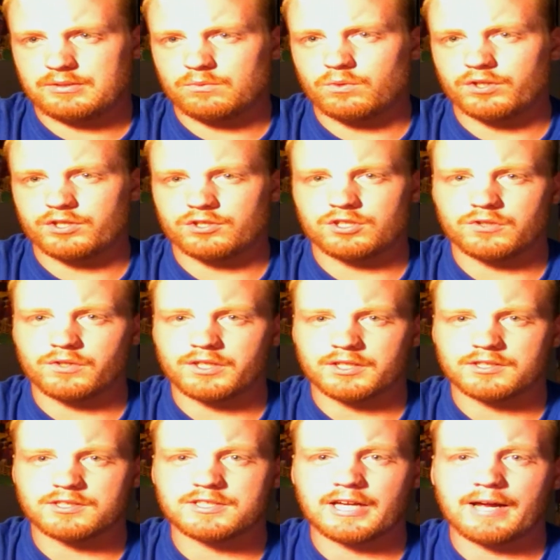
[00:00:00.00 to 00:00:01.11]
what they're doing
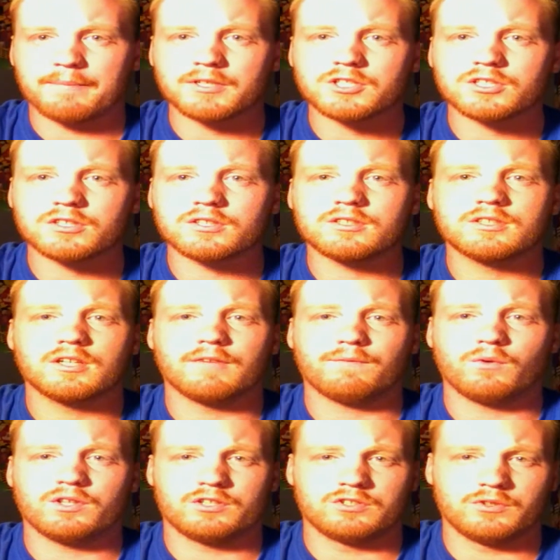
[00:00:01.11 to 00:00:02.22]
is damaging.
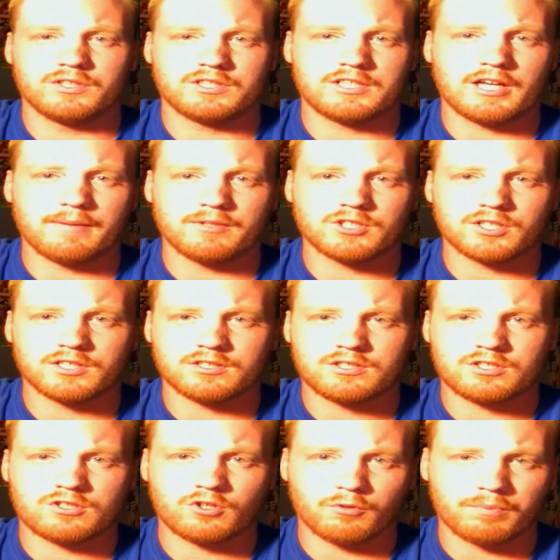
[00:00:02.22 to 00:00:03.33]
If what they're doing is damaging, it's
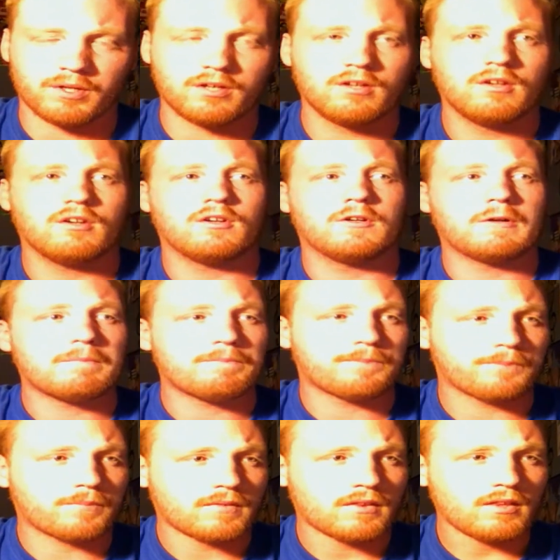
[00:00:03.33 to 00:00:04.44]
stupid.
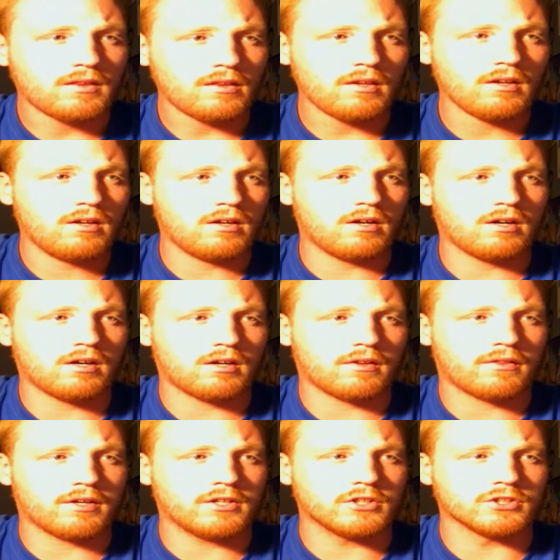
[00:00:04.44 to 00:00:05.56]

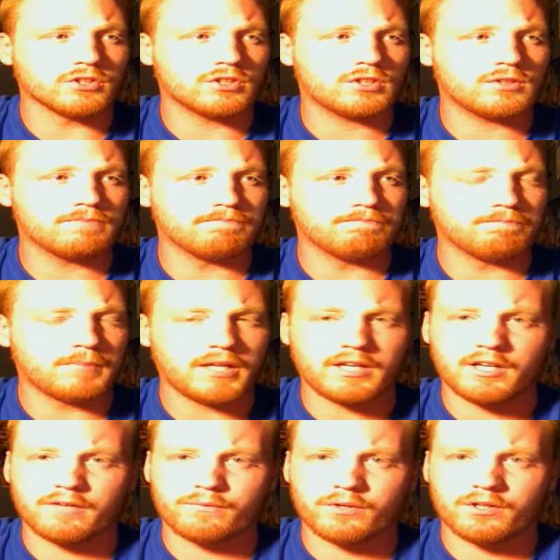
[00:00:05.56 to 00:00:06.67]
There's
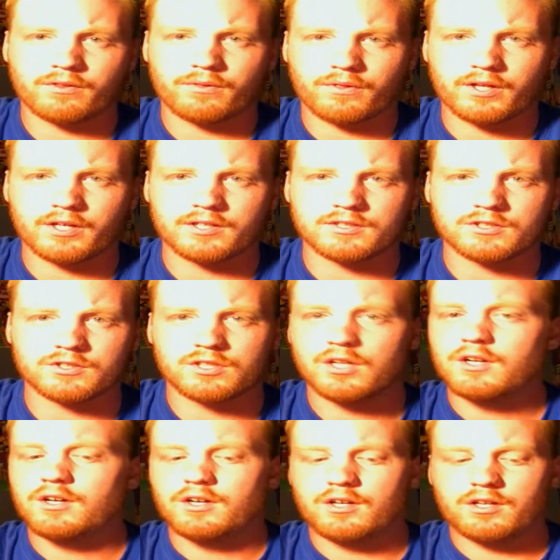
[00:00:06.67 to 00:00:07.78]
many different things. There's
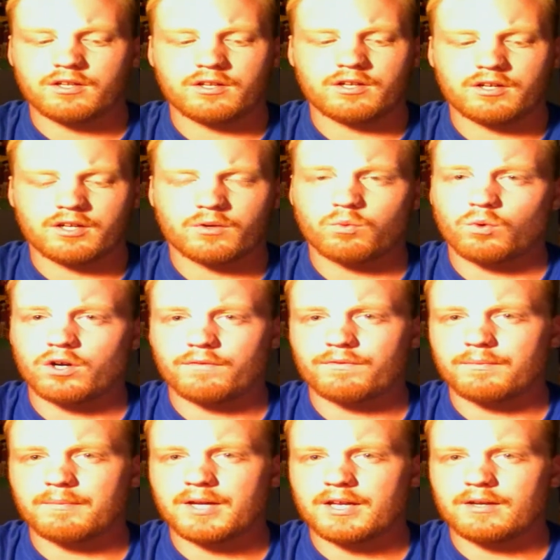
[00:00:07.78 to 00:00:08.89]
like one
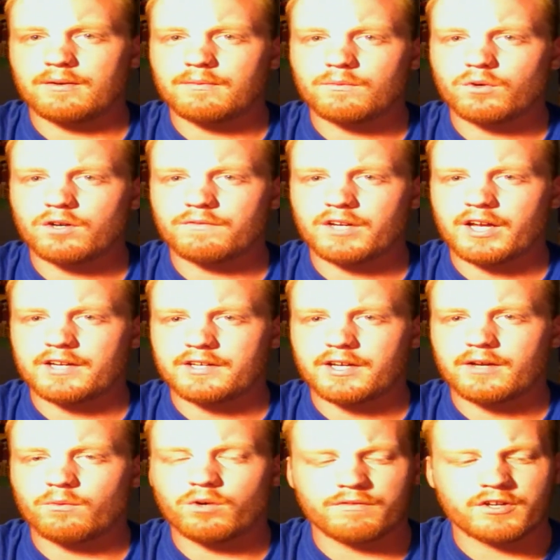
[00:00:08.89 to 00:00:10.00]
of
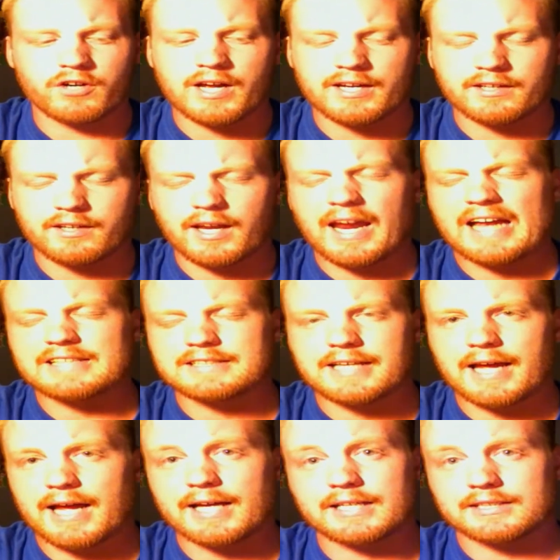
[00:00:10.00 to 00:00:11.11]
their
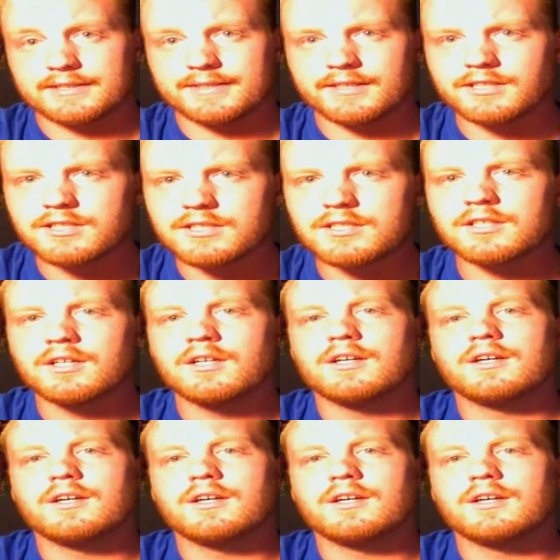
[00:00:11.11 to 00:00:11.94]
antagonists